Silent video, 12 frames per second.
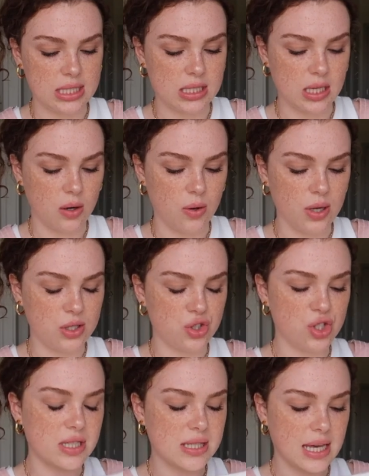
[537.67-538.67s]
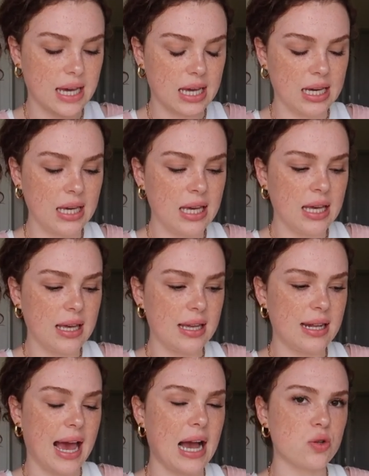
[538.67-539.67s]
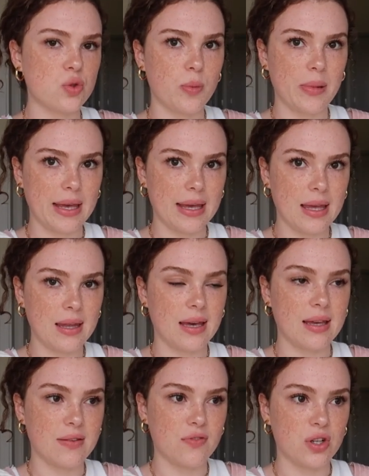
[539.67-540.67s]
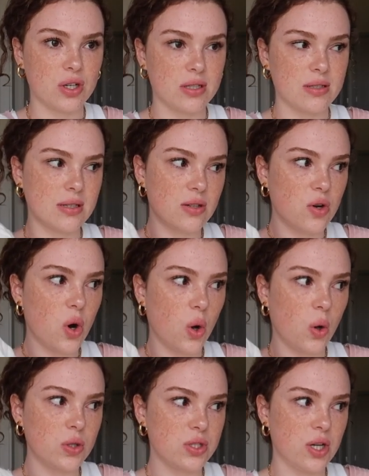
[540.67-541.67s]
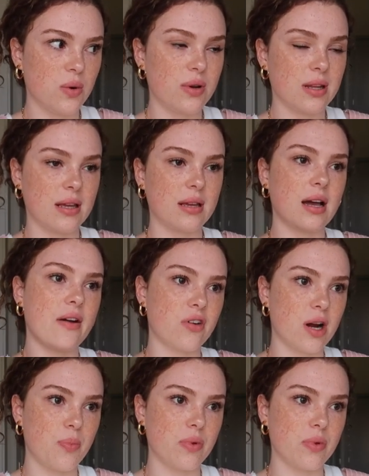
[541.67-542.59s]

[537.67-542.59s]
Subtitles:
So it's just like an actual blanket. Like if you're cold, you don't want to like cover